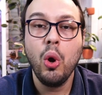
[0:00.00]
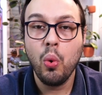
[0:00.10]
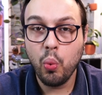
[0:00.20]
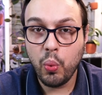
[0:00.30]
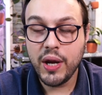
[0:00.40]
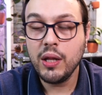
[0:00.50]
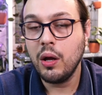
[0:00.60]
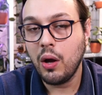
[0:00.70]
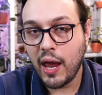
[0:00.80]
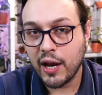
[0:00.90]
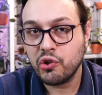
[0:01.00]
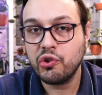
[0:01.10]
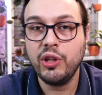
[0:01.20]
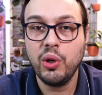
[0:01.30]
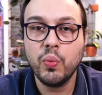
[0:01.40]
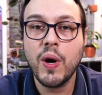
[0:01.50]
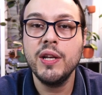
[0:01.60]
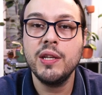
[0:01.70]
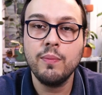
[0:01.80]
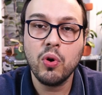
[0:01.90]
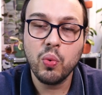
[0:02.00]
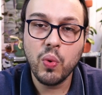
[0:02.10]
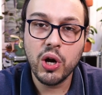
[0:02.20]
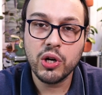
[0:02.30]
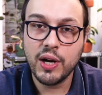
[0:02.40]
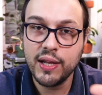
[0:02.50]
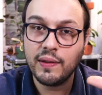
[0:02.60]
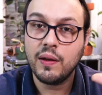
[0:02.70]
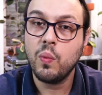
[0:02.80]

will actually want more water at